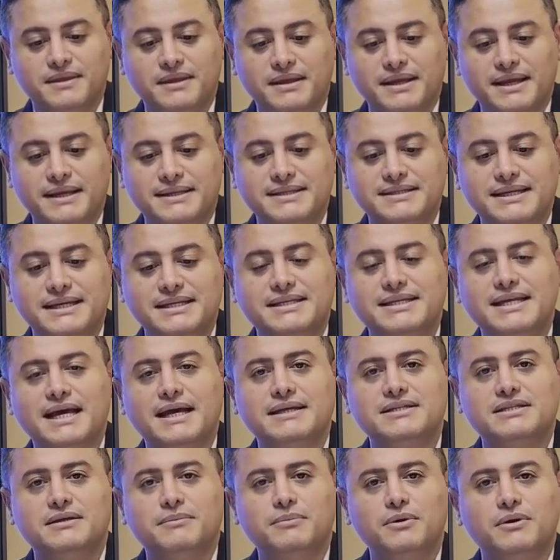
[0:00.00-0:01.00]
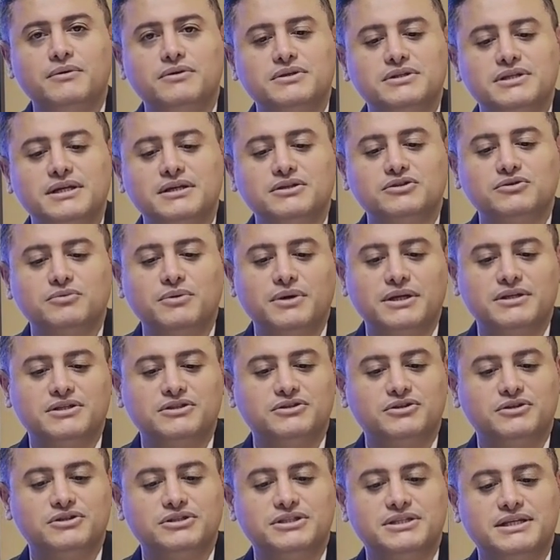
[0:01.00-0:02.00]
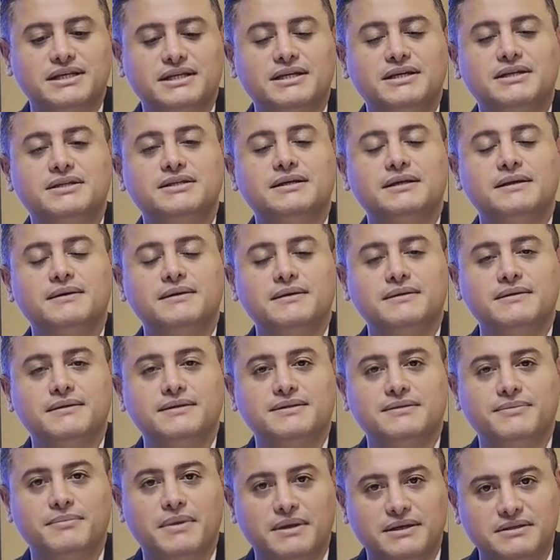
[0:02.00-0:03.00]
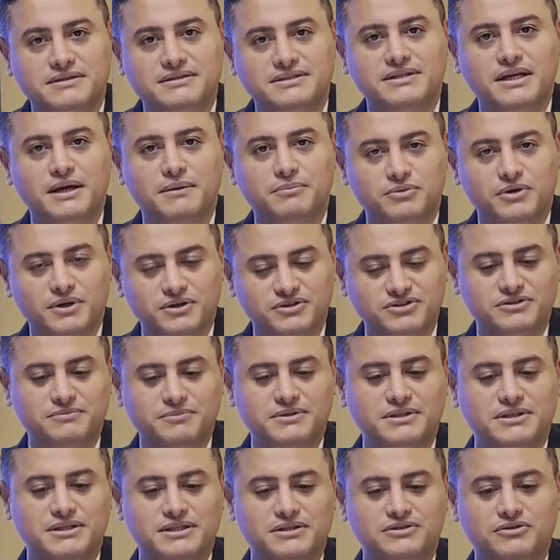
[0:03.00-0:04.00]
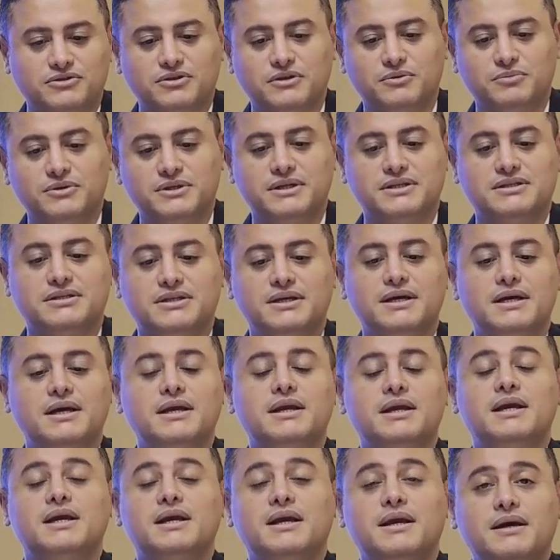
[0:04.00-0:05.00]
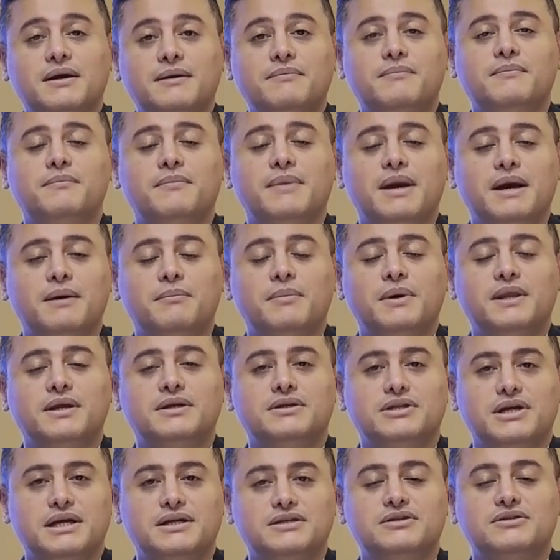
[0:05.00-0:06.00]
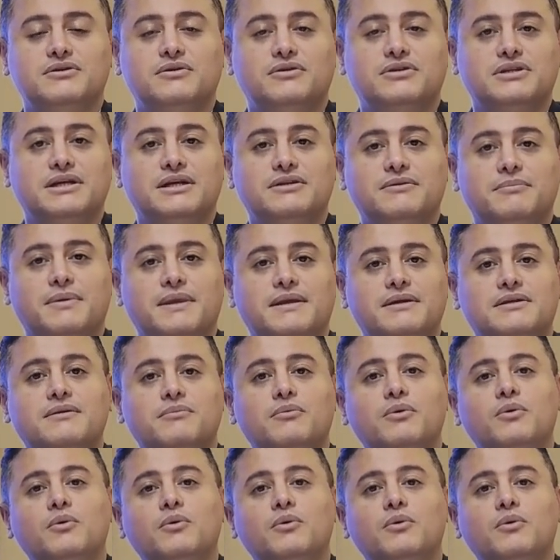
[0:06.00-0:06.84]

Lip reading: And these last about 6 weeks to 6 months, approximately 3 weeks, I apologize, to 6 months.